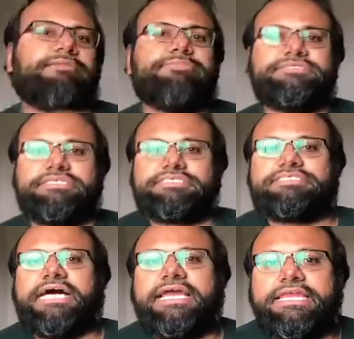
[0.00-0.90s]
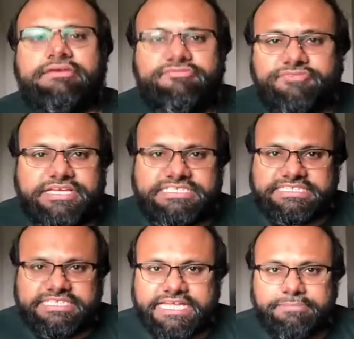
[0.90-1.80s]
is the signing
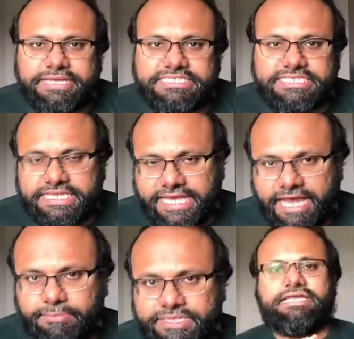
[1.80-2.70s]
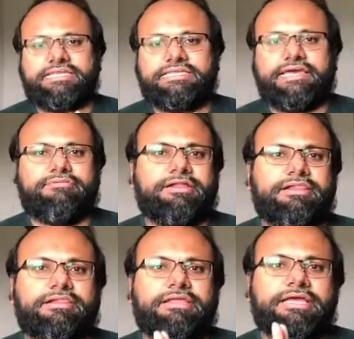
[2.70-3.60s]
frenzy that basically happens. And they
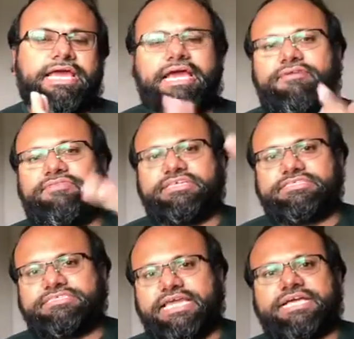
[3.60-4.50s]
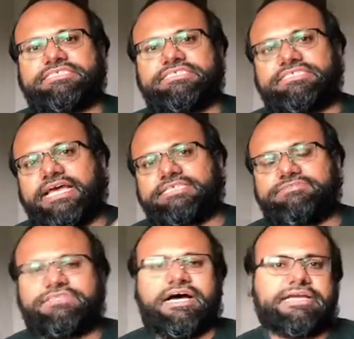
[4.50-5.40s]
will have these stacks and stacks
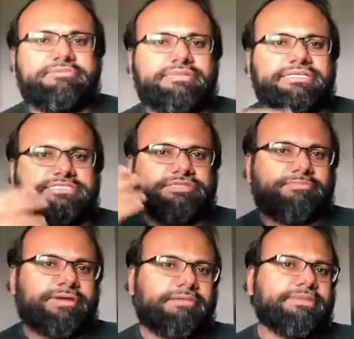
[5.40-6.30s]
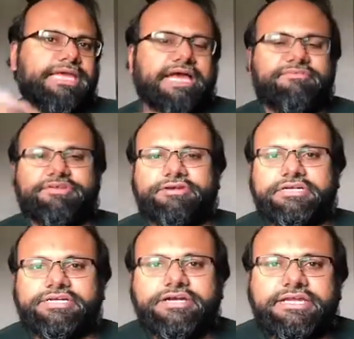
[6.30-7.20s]
of documents. You'll probably have your
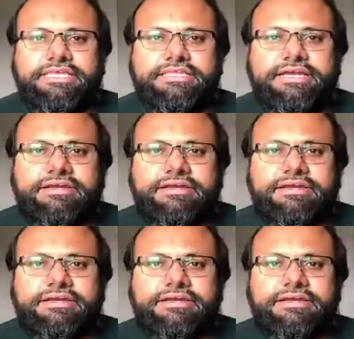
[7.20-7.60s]
attorney there